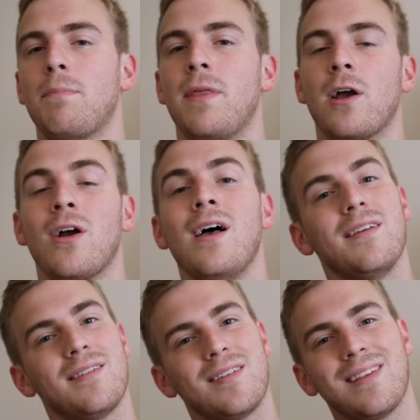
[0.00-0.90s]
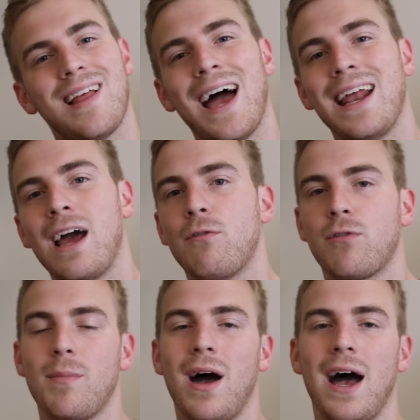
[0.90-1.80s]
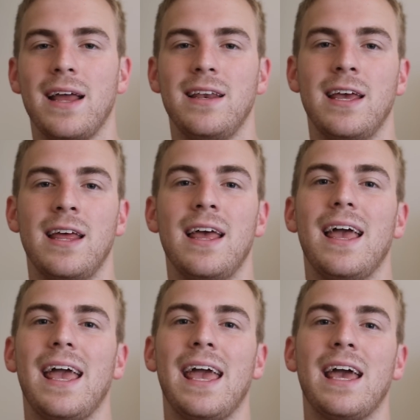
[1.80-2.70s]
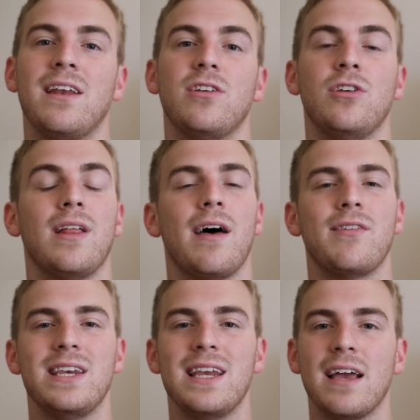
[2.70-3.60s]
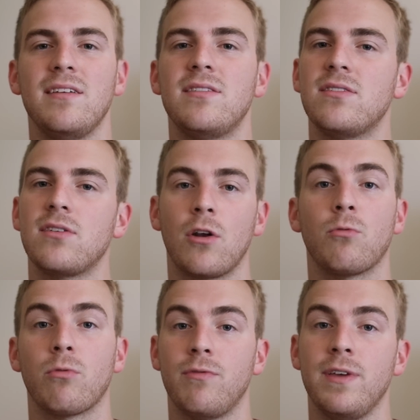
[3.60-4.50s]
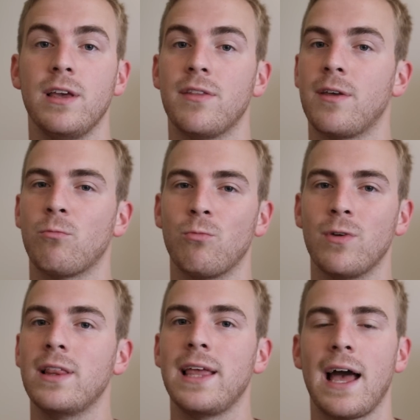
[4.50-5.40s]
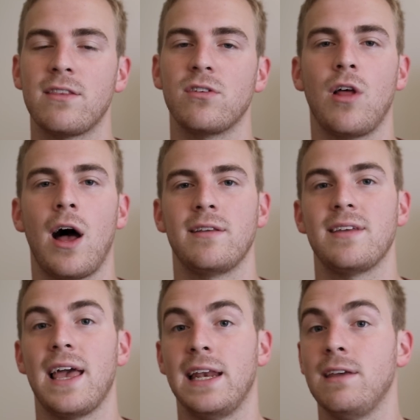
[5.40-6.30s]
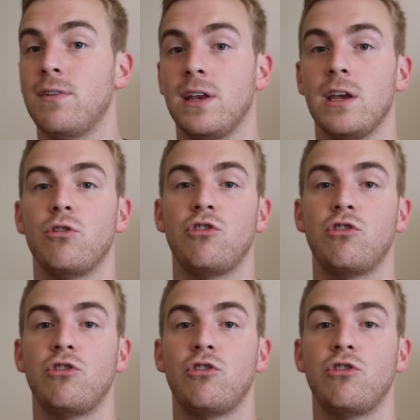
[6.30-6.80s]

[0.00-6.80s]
up there, slide out from behind it, and you'll have a nice subtle reveal that really adds a lot to any video